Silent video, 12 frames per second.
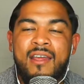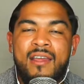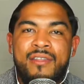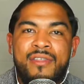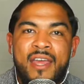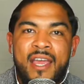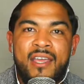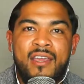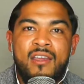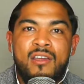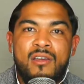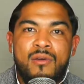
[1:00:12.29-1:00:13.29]

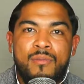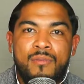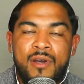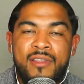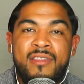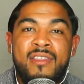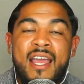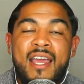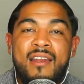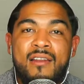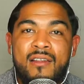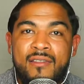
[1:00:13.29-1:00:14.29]

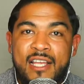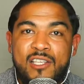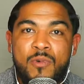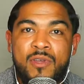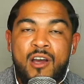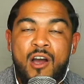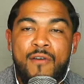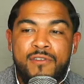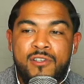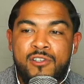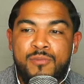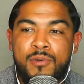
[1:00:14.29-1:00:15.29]
that's when the
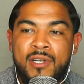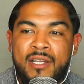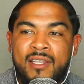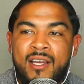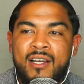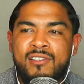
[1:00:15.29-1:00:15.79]
officers pulled out the gun.